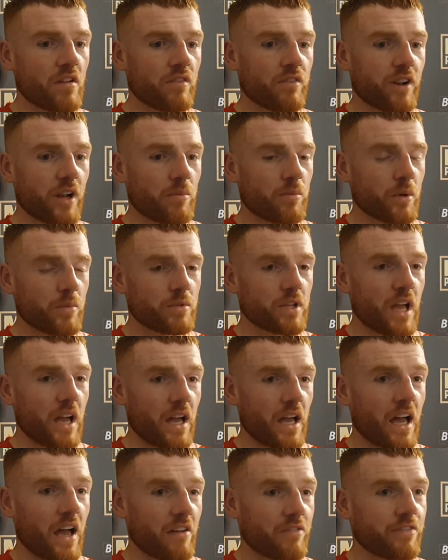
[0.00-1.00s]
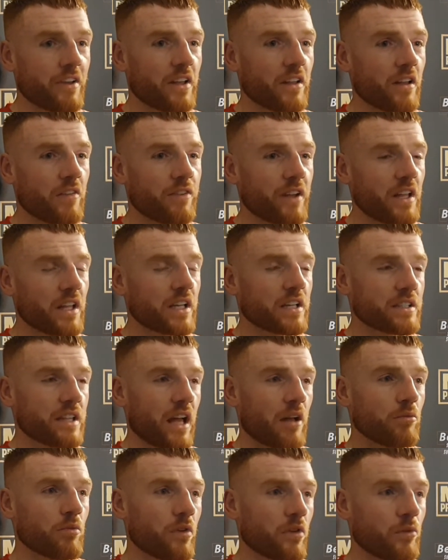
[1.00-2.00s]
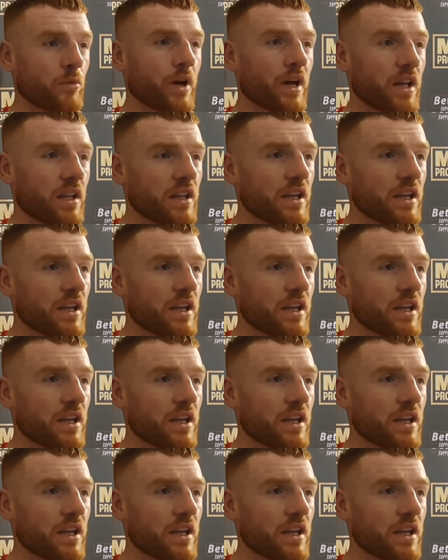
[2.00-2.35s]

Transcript: flip, I, I, felt I felt like it dealt with it well.